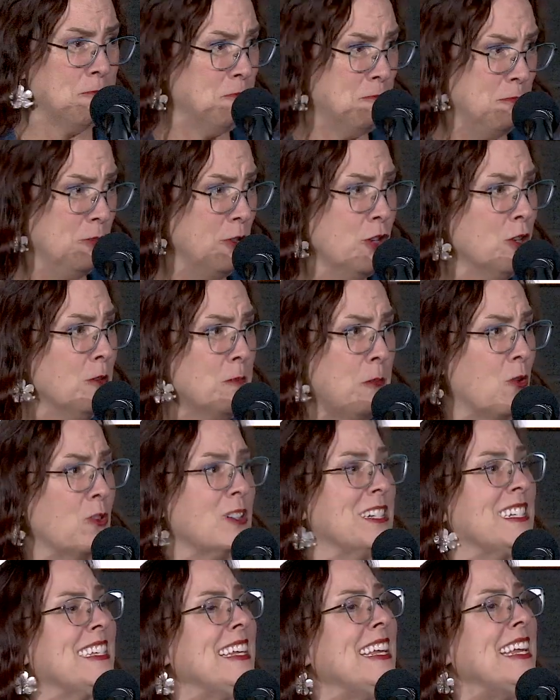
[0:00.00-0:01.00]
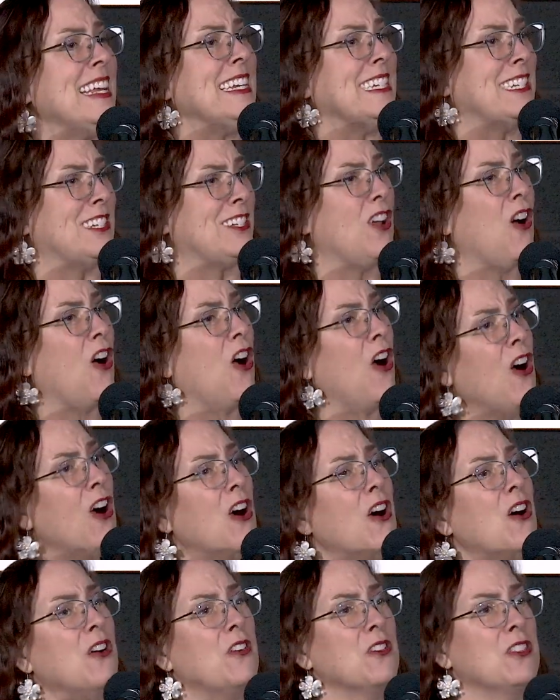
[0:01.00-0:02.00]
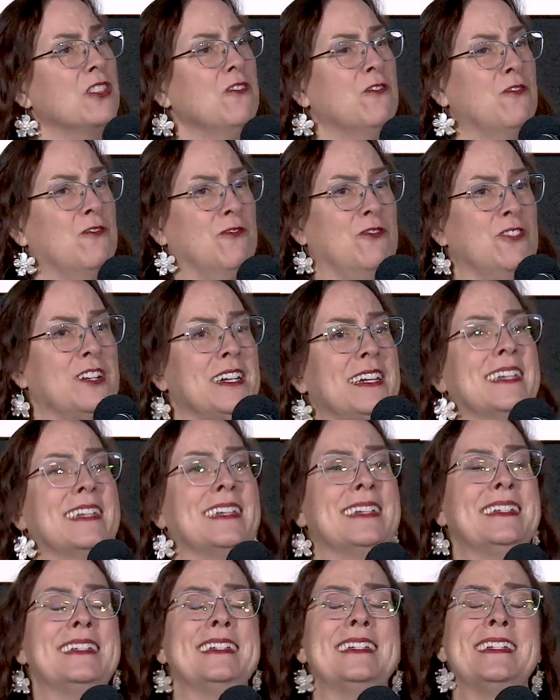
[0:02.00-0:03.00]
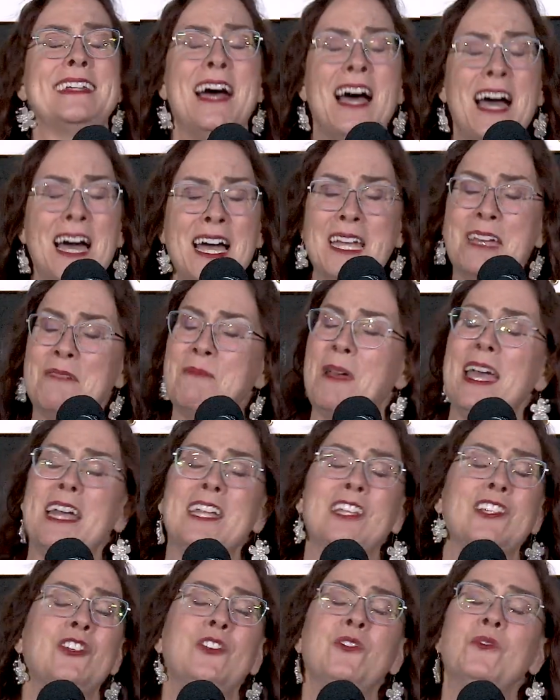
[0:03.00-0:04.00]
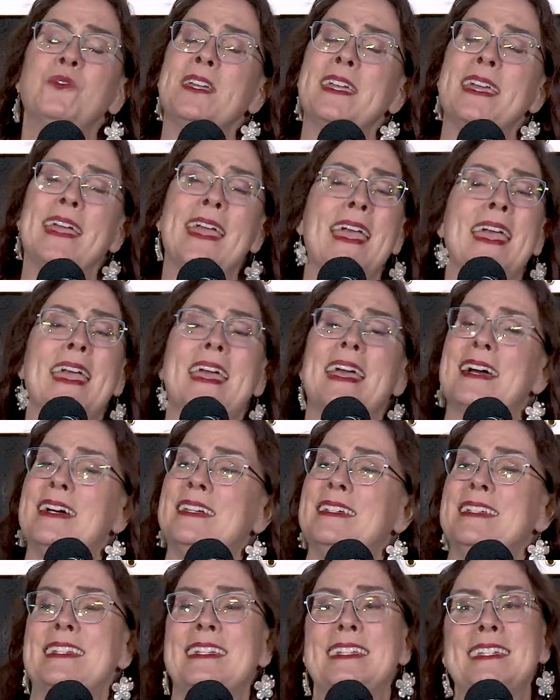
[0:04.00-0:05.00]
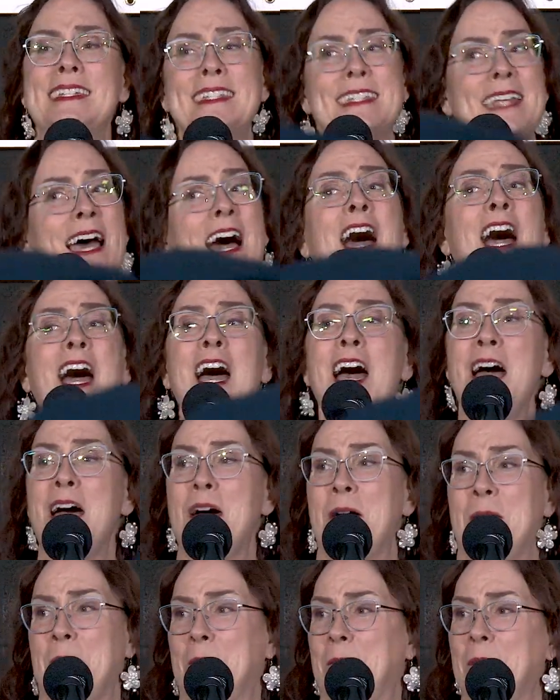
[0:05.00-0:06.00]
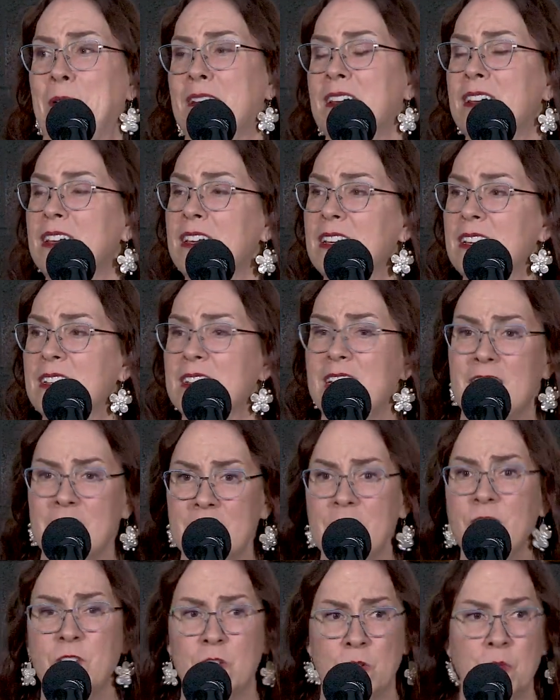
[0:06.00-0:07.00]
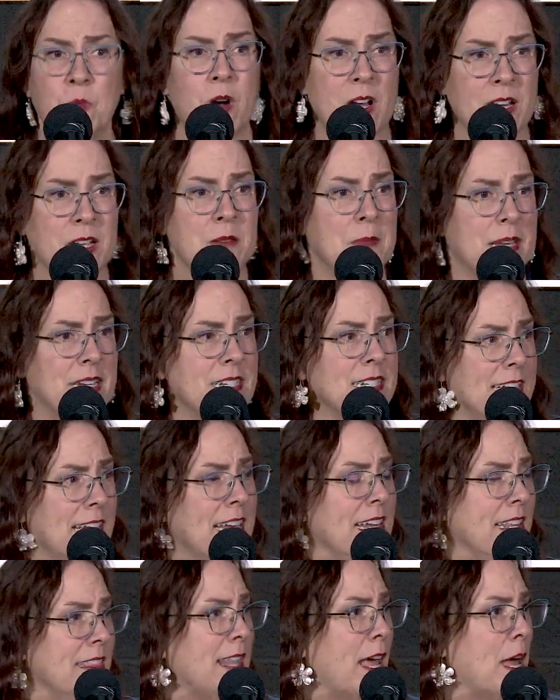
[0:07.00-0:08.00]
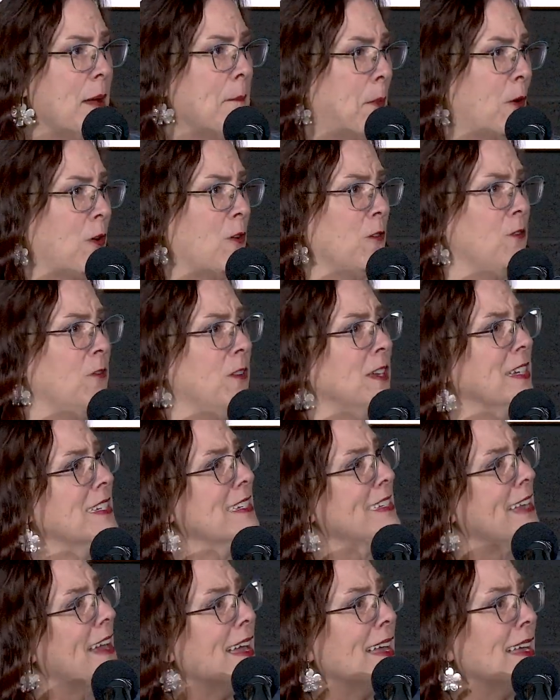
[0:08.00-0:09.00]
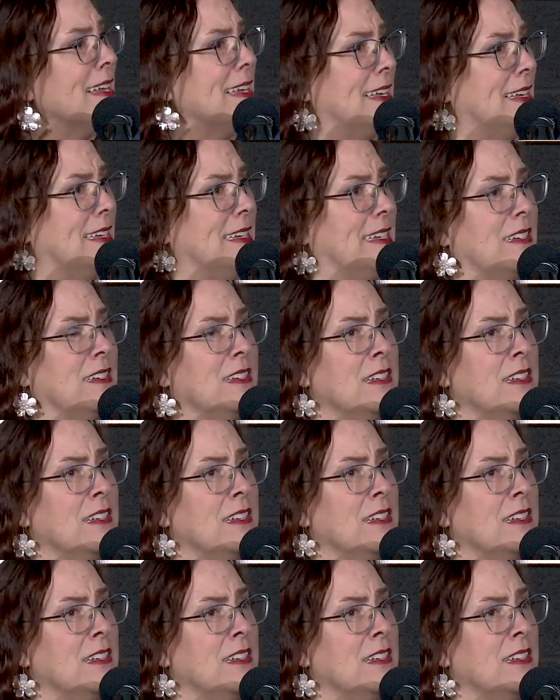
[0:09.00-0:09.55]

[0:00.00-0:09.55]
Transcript: newborns eat all the freaking time, and you can't stop. Not if you want to maintain that perfect diet.